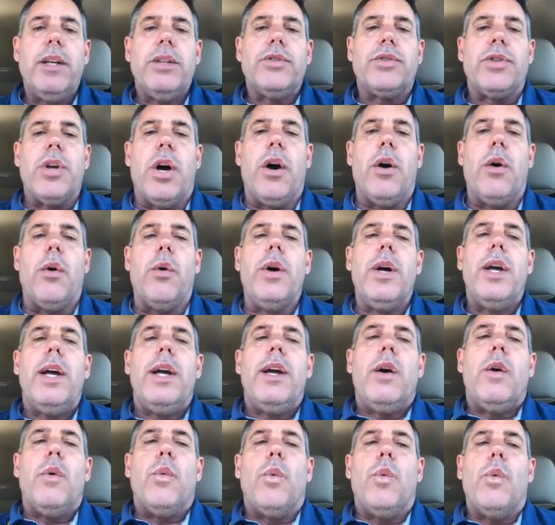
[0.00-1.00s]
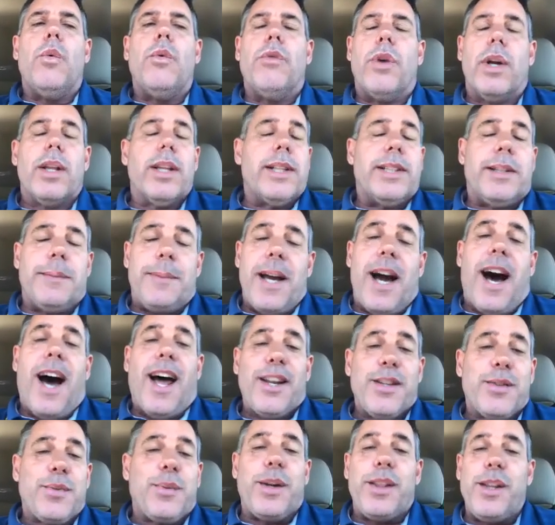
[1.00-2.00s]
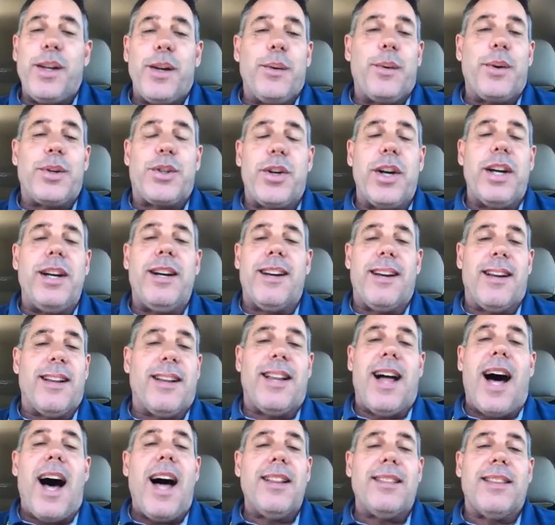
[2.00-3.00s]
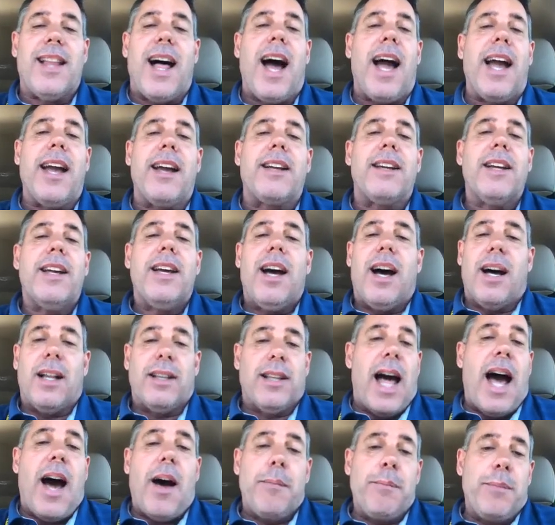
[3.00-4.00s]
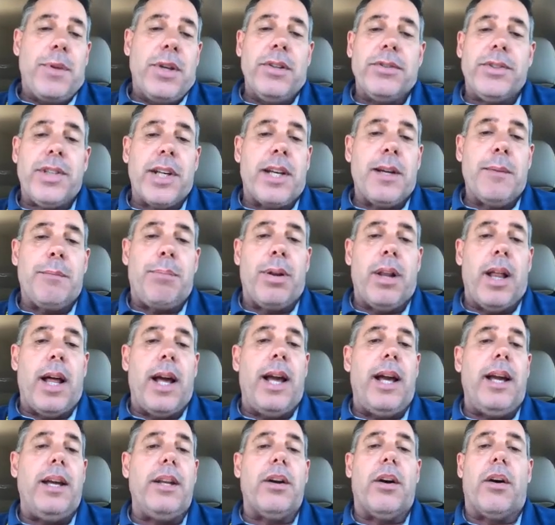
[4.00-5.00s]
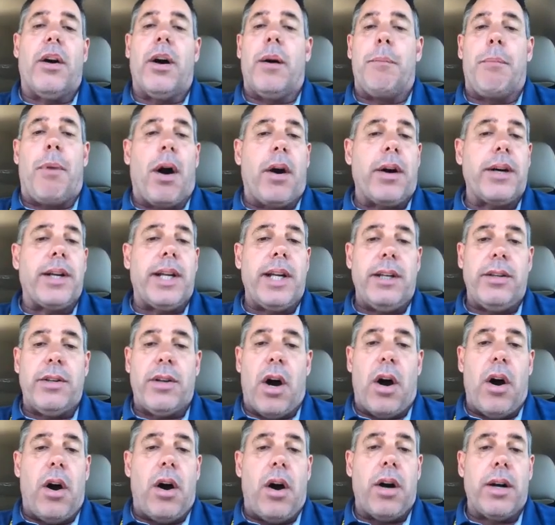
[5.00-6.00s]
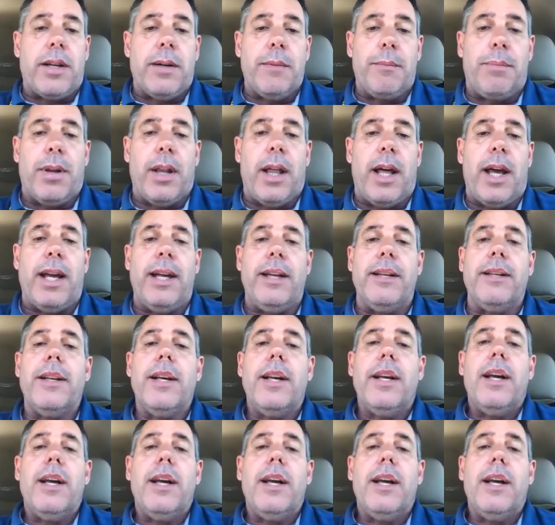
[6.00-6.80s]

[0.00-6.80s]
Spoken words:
So really, to be honest with you, we're treating it a lot like a loud music complaint or a barking dog complaint,